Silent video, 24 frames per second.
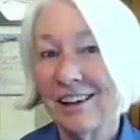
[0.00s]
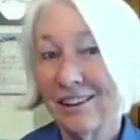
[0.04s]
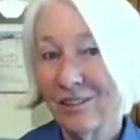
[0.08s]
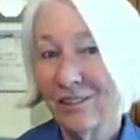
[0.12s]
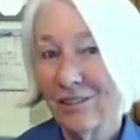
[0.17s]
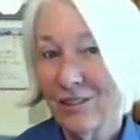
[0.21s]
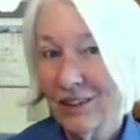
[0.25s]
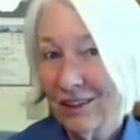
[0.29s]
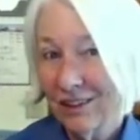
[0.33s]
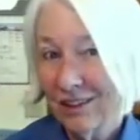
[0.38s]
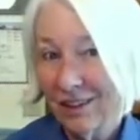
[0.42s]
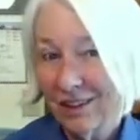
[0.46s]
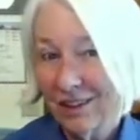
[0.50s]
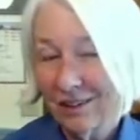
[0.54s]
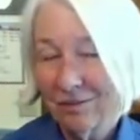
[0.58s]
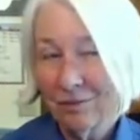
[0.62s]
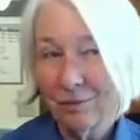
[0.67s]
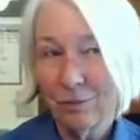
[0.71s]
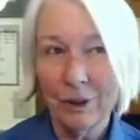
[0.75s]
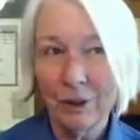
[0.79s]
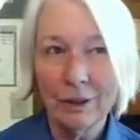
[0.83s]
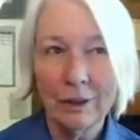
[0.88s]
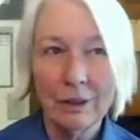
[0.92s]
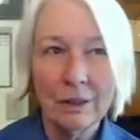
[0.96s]
kind of a
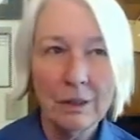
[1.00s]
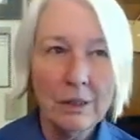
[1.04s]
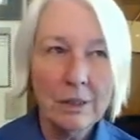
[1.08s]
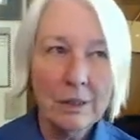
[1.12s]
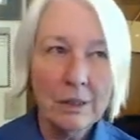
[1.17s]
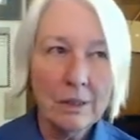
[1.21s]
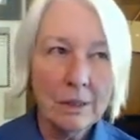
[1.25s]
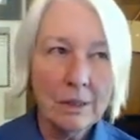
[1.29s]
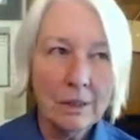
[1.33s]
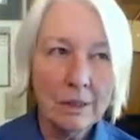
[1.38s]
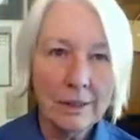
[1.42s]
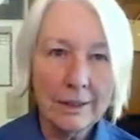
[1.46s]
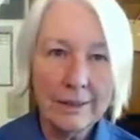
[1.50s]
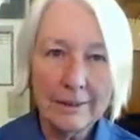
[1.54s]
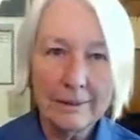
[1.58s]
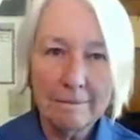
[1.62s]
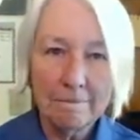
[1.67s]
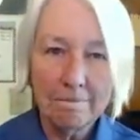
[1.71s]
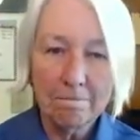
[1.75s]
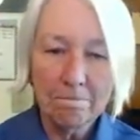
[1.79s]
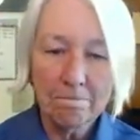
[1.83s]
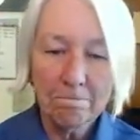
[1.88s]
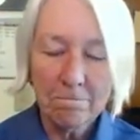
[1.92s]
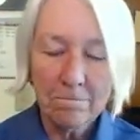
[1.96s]
tough one,
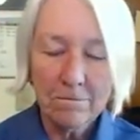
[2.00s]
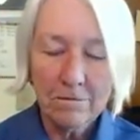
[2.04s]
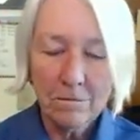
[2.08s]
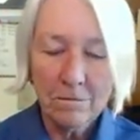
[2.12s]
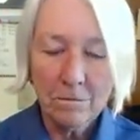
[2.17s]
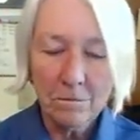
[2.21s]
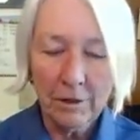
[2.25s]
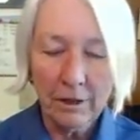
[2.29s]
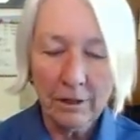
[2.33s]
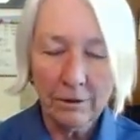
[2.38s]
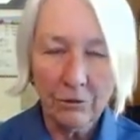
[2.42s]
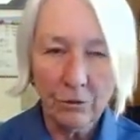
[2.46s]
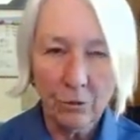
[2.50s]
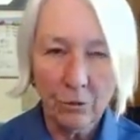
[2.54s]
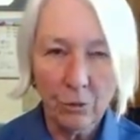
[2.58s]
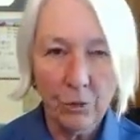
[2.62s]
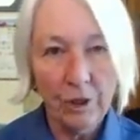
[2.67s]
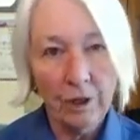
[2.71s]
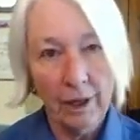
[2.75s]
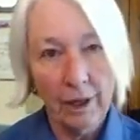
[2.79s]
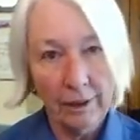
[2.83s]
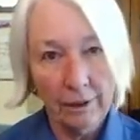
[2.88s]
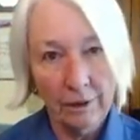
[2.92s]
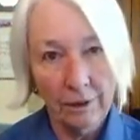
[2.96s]
because
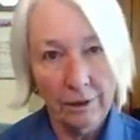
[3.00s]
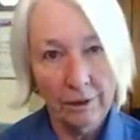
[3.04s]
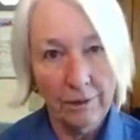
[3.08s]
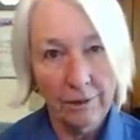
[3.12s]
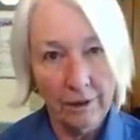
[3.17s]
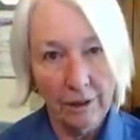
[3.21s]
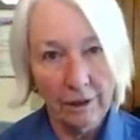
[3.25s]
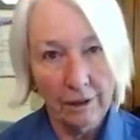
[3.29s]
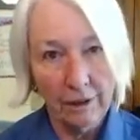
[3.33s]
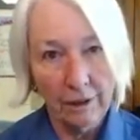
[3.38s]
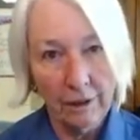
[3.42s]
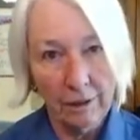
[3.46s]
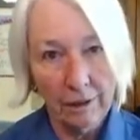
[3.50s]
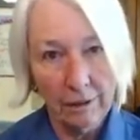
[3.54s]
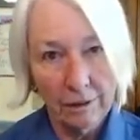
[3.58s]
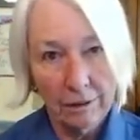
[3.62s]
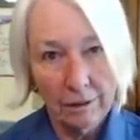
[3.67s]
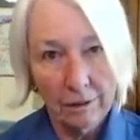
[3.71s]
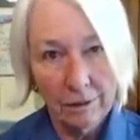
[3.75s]
we like to think